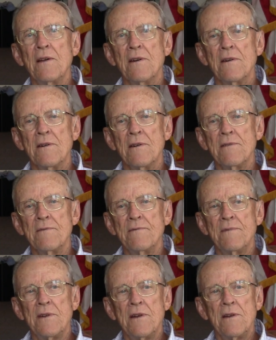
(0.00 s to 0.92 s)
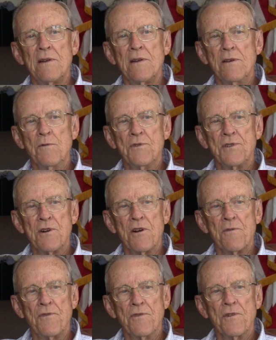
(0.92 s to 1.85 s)
Uh, he was there
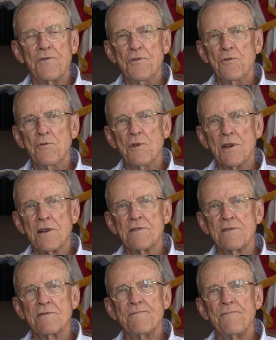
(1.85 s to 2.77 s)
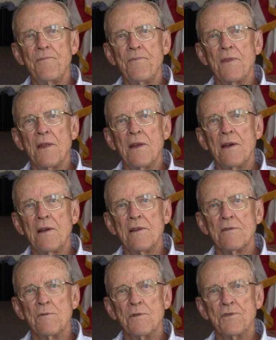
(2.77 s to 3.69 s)
for a few weeks.
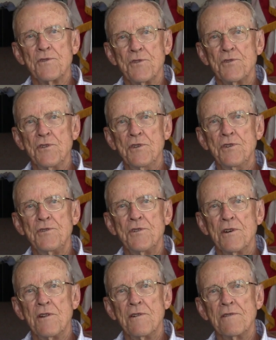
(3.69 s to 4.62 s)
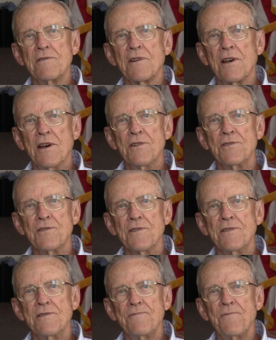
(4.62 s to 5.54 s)
We used to see each other occasionally.